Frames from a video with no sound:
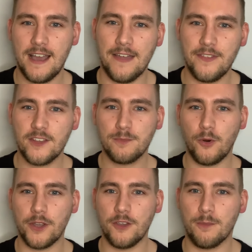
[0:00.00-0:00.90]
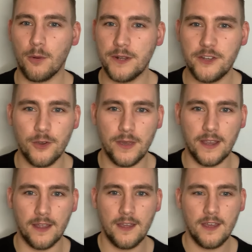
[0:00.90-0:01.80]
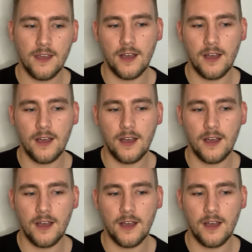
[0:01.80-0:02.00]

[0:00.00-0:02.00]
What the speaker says: At this point, you're probably doing